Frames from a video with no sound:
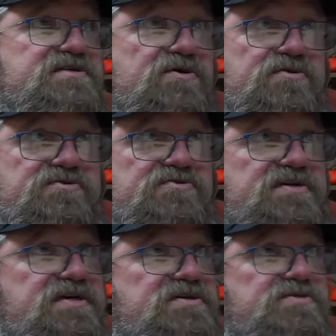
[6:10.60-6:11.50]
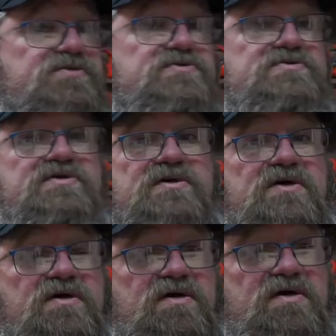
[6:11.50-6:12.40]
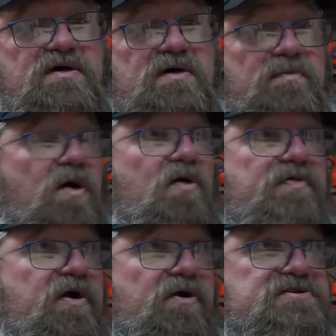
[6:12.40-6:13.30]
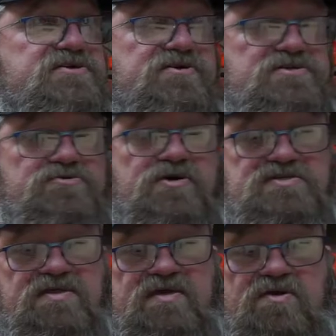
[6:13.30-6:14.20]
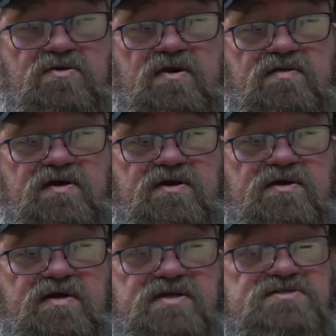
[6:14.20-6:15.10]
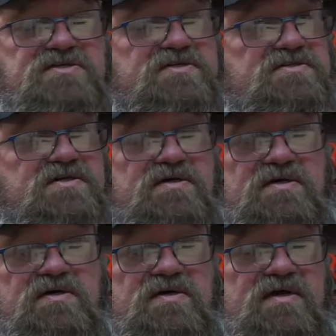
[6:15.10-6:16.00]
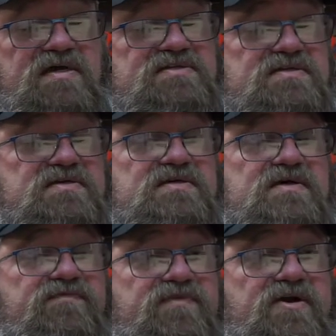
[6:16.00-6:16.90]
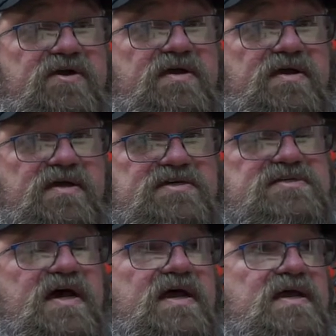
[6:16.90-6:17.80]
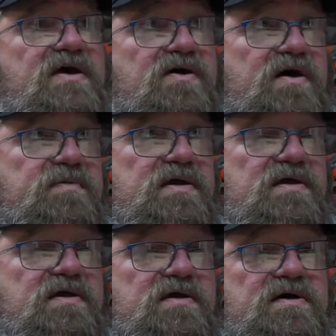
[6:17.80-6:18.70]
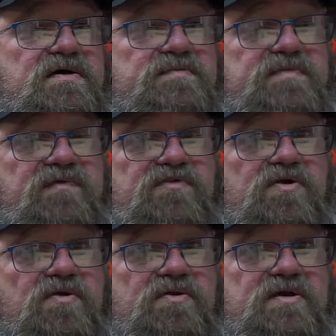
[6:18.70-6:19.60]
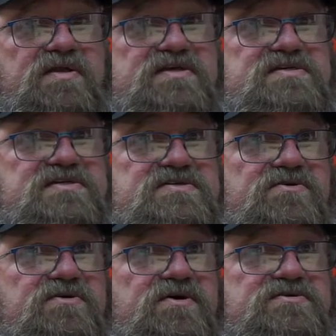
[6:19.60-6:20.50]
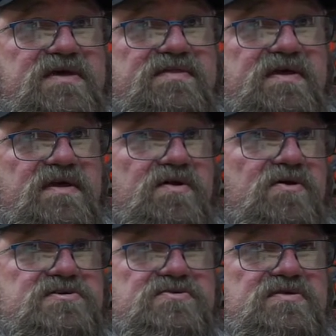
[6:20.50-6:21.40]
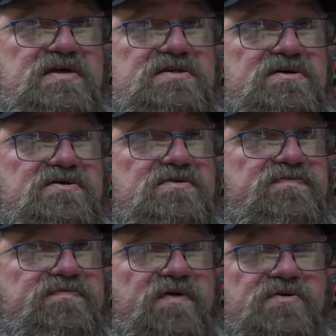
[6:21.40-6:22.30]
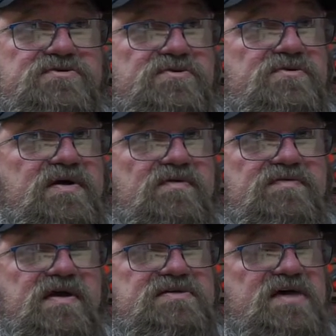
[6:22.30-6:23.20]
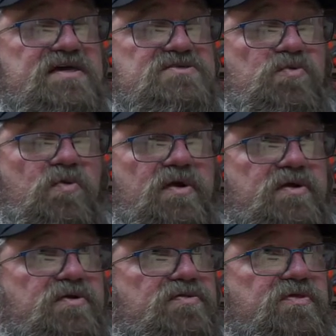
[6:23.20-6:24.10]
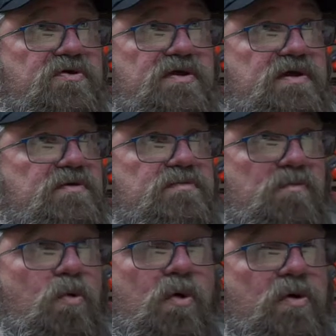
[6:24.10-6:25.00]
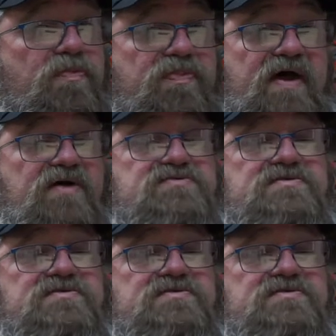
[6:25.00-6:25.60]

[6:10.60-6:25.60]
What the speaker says: R2-D2s. All the R-Series droids, I think, are on there. It's a very exciting hobby. If you go look at Disney Studios, I think an R2-D2 functional and everything's like 20 or 30 or more $1,000.